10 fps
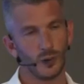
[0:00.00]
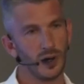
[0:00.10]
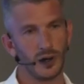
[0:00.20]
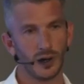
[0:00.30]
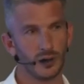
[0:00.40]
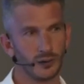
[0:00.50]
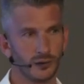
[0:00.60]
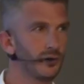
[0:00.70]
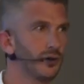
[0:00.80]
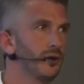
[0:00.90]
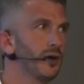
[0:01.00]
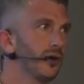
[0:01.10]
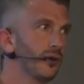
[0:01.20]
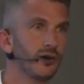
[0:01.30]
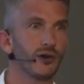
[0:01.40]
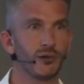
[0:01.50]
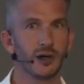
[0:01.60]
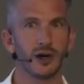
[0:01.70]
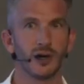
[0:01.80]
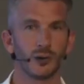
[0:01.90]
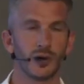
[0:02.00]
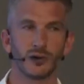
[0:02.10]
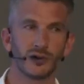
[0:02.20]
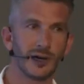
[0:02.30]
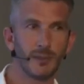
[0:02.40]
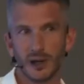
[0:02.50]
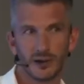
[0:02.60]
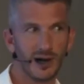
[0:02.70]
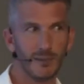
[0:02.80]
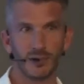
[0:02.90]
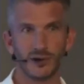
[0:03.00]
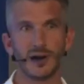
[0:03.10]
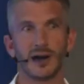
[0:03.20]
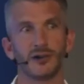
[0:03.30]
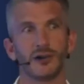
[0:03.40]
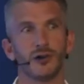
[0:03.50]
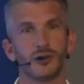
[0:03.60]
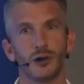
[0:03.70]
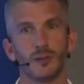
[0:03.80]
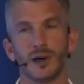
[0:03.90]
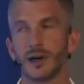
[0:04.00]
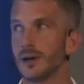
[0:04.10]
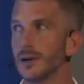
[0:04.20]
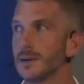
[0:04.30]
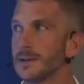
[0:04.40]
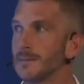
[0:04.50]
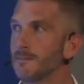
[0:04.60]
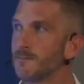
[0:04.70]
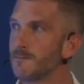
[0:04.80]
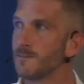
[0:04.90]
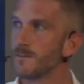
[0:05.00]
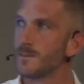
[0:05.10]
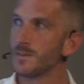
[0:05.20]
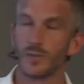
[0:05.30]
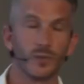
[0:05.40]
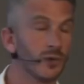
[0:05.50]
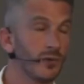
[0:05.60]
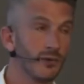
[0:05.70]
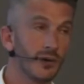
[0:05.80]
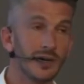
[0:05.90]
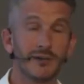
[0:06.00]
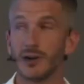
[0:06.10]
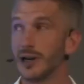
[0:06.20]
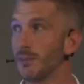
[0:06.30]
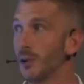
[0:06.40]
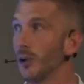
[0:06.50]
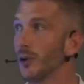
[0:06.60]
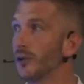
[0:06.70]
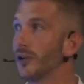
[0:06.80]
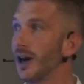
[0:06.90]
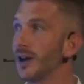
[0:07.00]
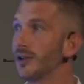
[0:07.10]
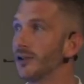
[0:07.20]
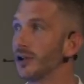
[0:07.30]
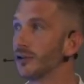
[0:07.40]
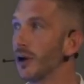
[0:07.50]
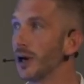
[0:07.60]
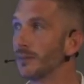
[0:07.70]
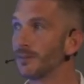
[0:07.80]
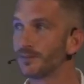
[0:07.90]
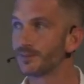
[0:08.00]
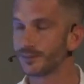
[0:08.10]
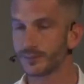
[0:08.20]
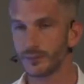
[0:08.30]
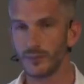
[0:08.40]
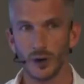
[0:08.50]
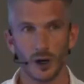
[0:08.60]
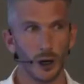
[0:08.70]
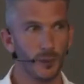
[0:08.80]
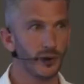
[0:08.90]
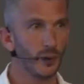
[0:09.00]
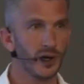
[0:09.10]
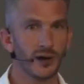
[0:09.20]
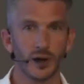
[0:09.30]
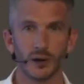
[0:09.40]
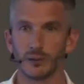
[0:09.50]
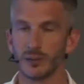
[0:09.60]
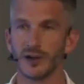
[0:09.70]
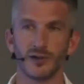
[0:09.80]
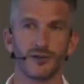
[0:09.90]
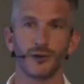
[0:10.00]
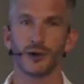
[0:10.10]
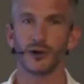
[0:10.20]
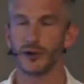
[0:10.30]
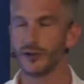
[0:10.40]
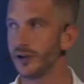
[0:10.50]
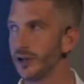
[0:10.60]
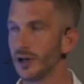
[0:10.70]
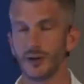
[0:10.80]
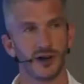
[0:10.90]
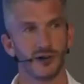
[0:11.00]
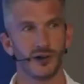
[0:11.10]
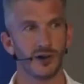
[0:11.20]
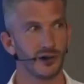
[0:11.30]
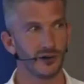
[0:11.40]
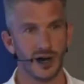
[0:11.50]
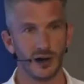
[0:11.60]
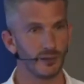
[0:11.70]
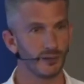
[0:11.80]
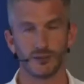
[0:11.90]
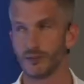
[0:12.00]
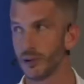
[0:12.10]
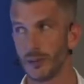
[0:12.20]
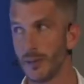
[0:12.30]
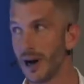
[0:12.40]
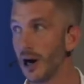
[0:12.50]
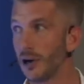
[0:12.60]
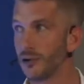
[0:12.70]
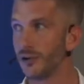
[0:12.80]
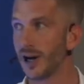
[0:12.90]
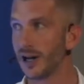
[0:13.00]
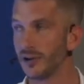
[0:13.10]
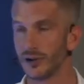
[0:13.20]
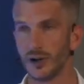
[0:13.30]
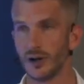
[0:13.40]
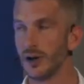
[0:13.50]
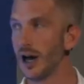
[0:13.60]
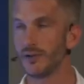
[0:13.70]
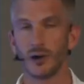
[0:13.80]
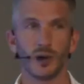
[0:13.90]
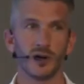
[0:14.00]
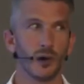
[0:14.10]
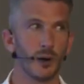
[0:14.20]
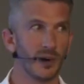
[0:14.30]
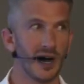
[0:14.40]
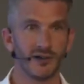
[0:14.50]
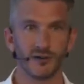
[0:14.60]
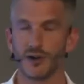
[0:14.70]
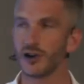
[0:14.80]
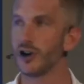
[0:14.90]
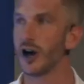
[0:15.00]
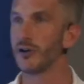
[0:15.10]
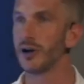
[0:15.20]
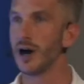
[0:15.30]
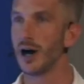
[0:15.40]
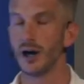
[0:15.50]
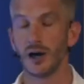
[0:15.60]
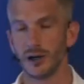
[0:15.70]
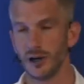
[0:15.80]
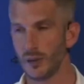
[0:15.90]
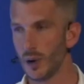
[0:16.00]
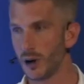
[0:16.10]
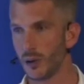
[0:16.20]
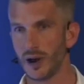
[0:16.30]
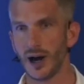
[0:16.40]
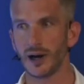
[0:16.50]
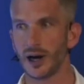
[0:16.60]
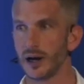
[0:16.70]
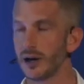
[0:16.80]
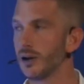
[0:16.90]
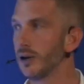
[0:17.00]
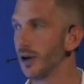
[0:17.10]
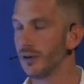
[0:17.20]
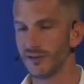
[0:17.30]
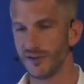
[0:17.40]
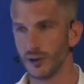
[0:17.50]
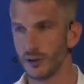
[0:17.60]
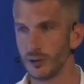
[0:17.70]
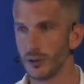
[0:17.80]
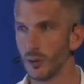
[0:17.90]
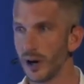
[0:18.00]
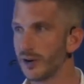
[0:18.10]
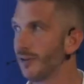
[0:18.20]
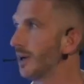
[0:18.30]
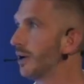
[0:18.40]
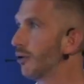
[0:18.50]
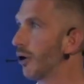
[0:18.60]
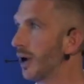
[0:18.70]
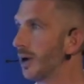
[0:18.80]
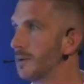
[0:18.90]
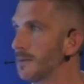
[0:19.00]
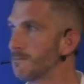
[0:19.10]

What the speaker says: one night, or just two nights, or just three nights where you're sleeping 10% less than you should be. It's really, really important to get these things right. Open your window, even if you're in the city. I've tested this now, probably about 100 days. Having the window open, having fresh air in there, you don't wake with a headache, you don't feeling groggy.